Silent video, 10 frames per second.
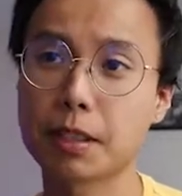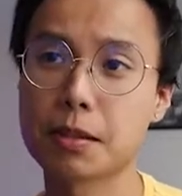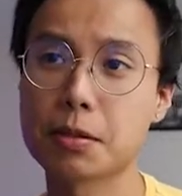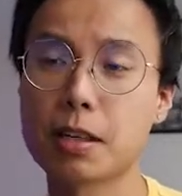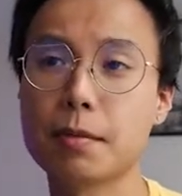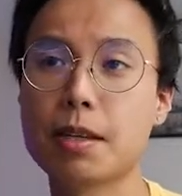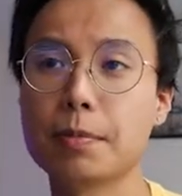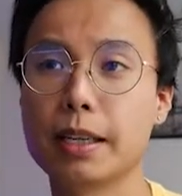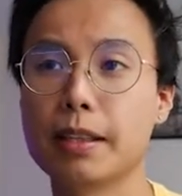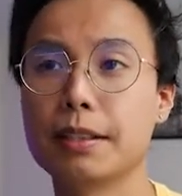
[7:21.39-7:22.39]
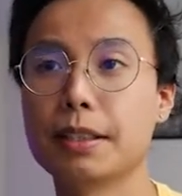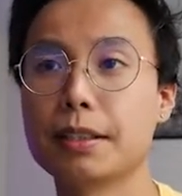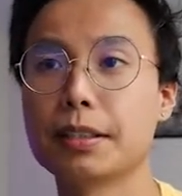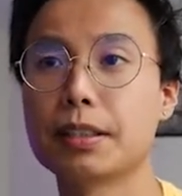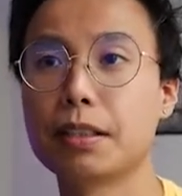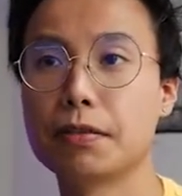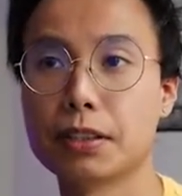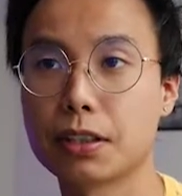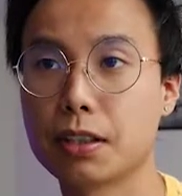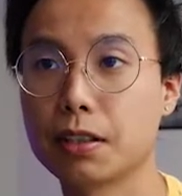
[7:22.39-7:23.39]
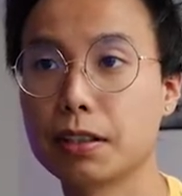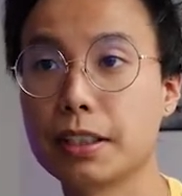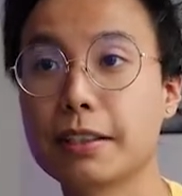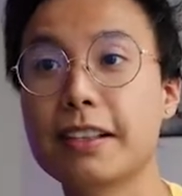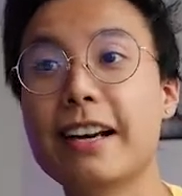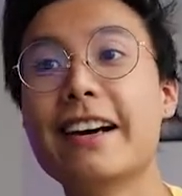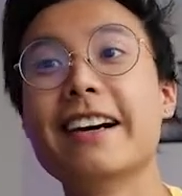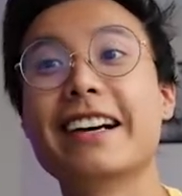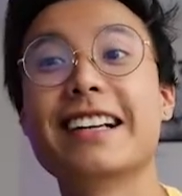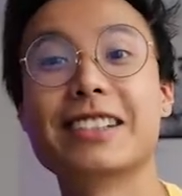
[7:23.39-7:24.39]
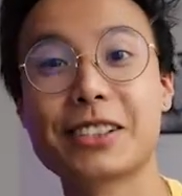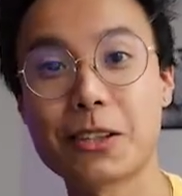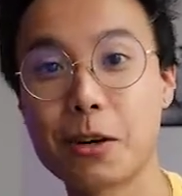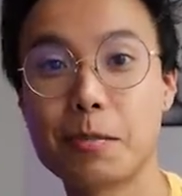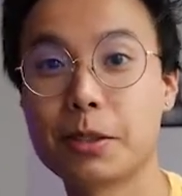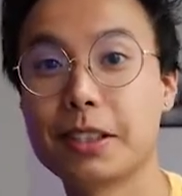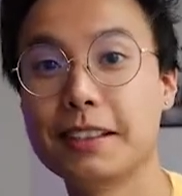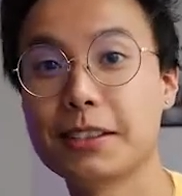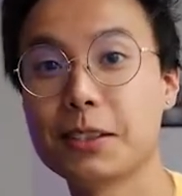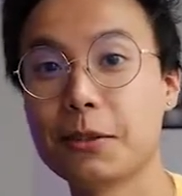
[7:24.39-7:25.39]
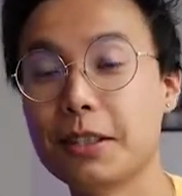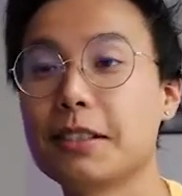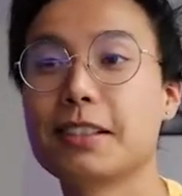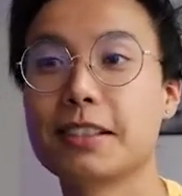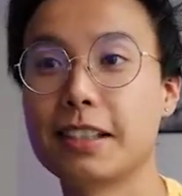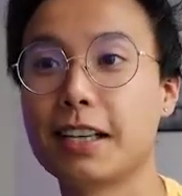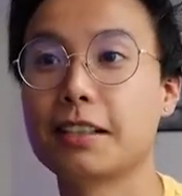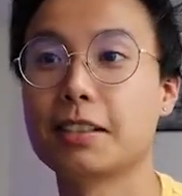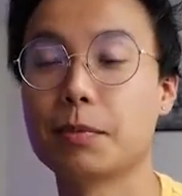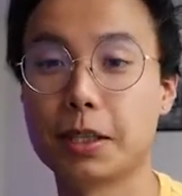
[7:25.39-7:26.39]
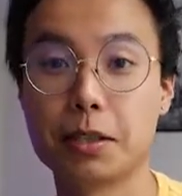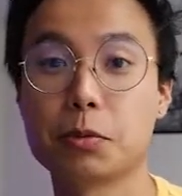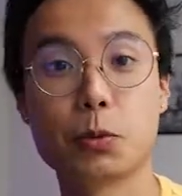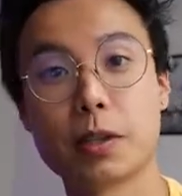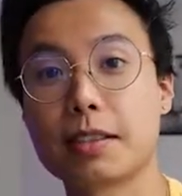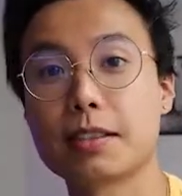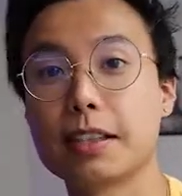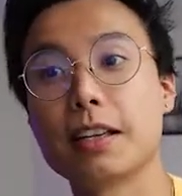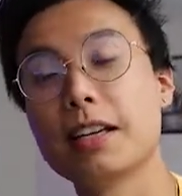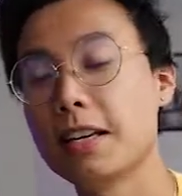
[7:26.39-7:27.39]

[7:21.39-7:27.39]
So coming up again here, Stunfisk on the lead against Skarmory. So this is again something else we want to see.